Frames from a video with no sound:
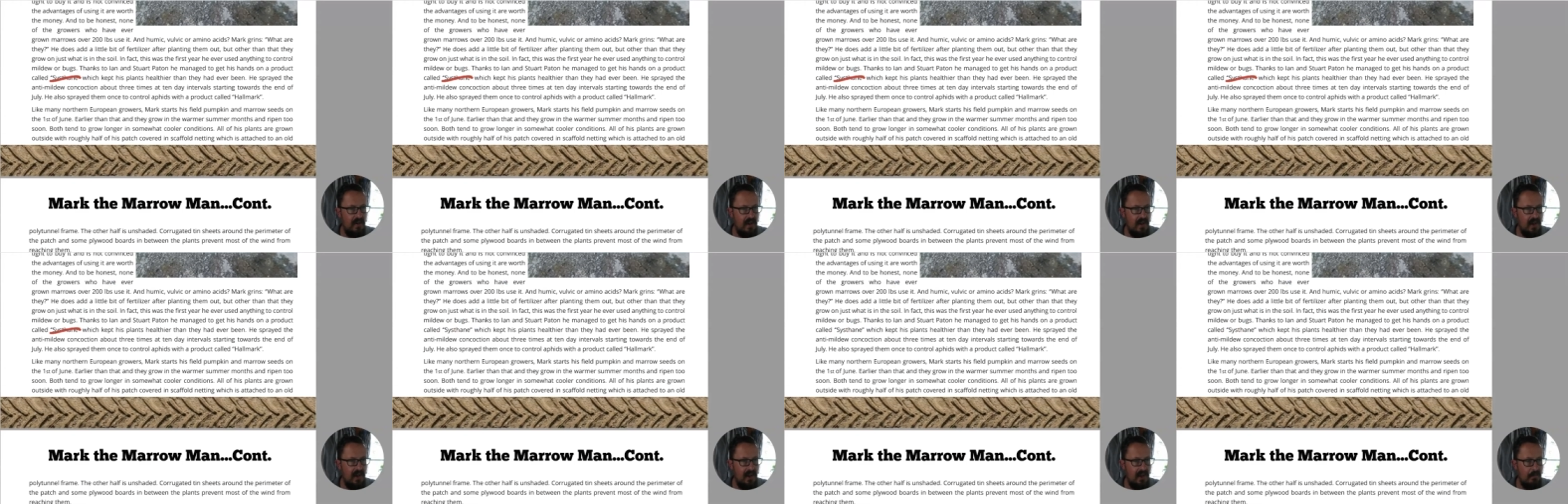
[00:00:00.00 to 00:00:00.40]

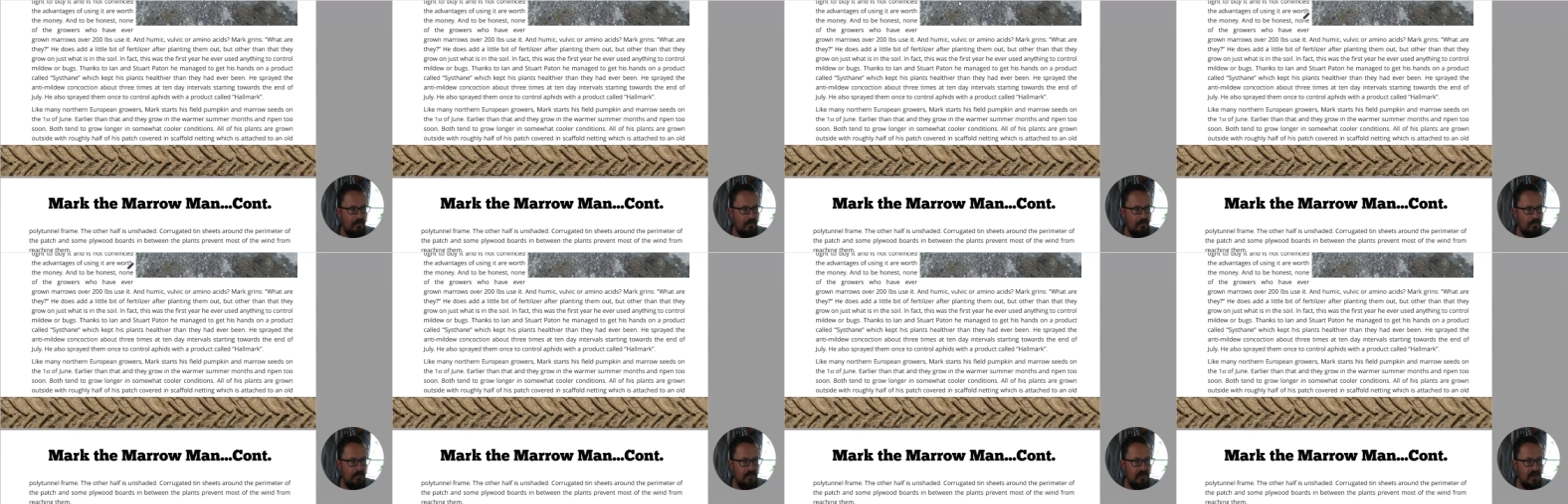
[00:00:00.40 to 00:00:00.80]

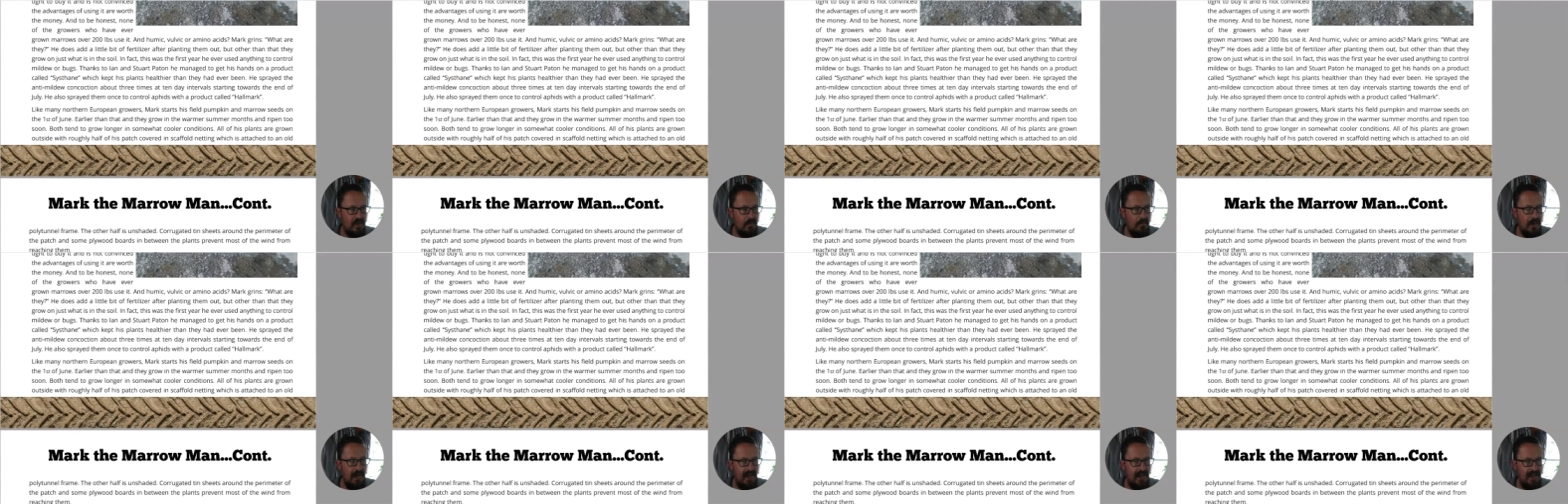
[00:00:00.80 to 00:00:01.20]

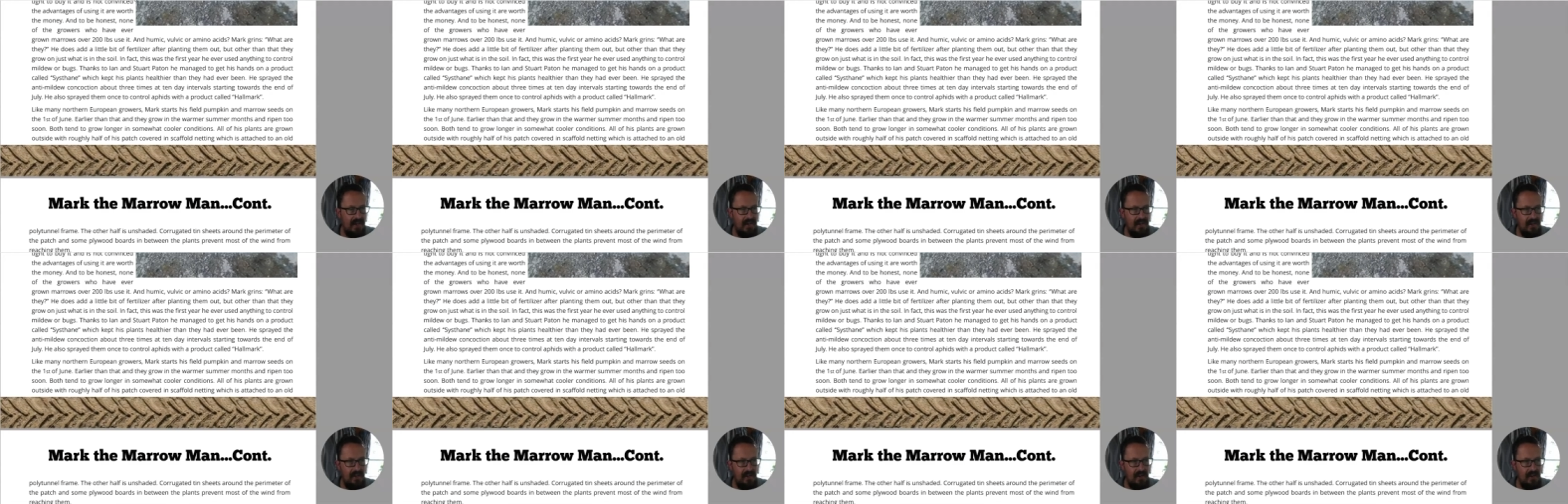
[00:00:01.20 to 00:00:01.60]
But,
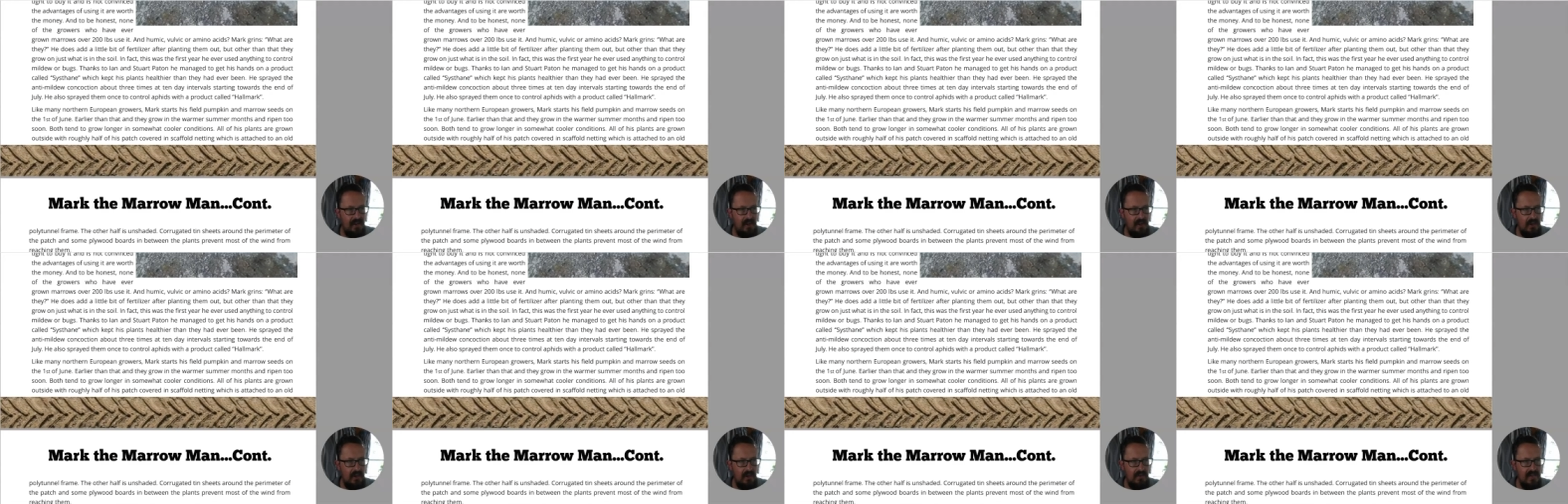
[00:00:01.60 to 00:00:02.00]

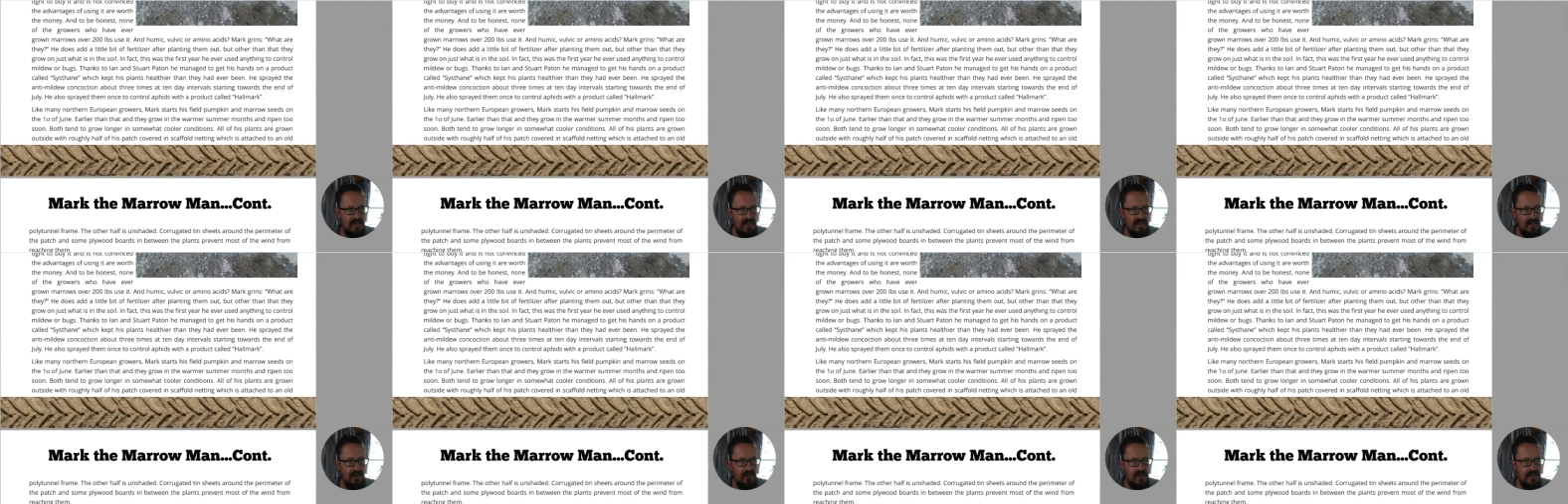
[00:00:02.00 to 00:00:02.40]
you know,
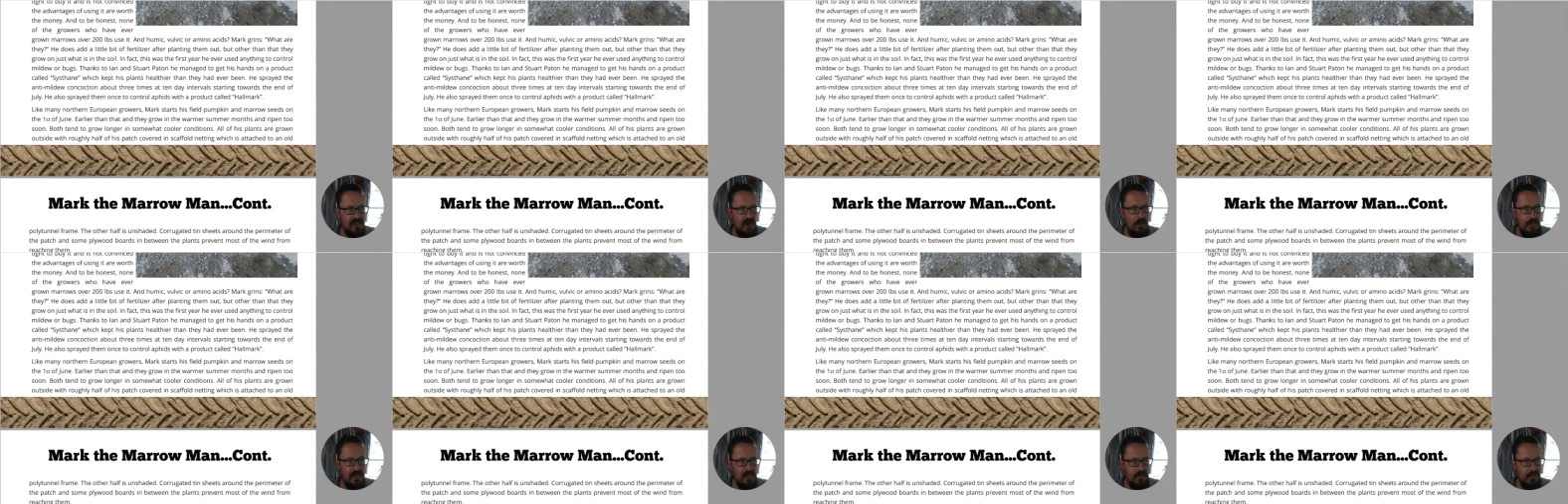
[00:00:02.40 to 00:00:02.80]
there is a
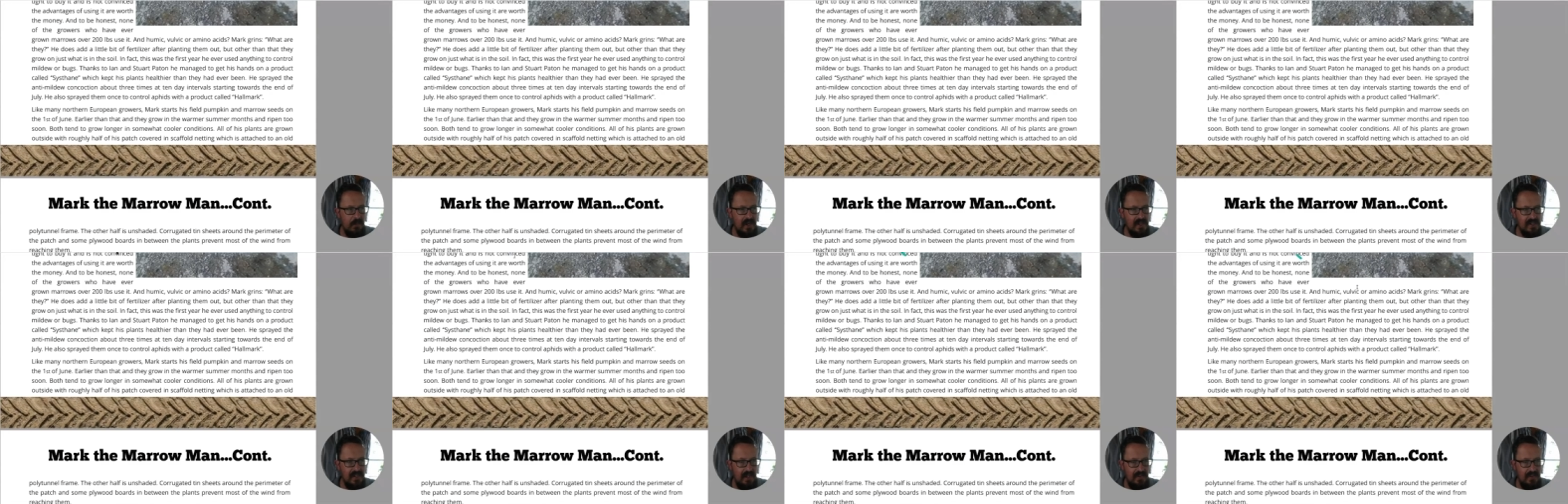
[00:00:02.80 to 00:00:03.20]
whole bunch of
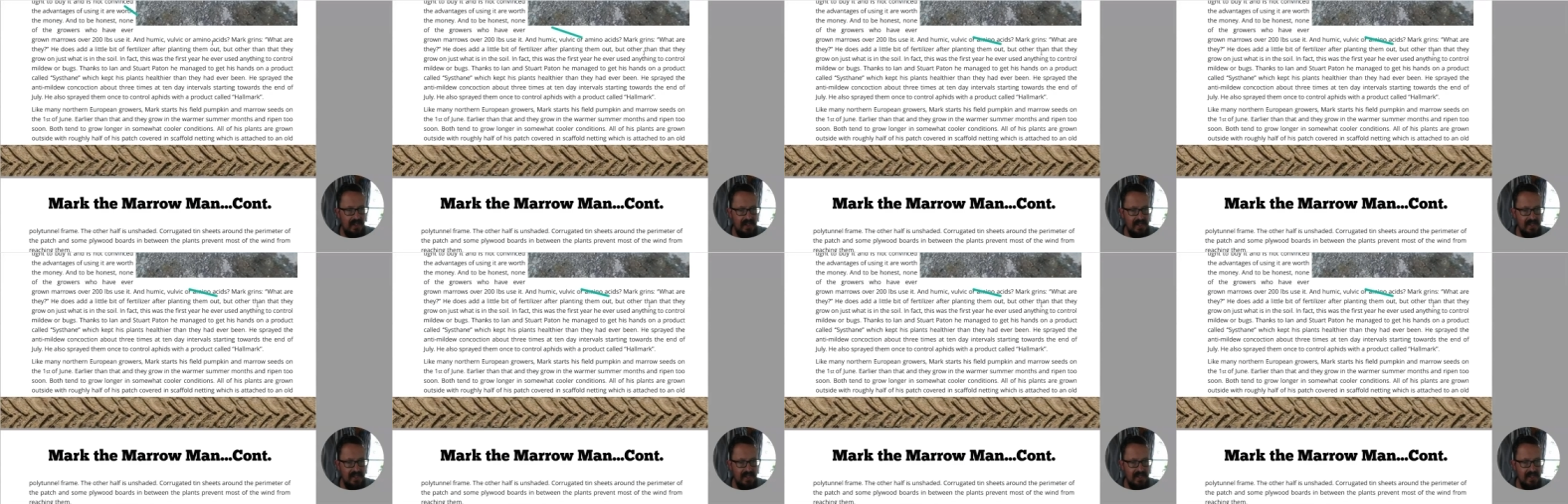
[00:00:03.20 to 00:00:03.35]
products out there.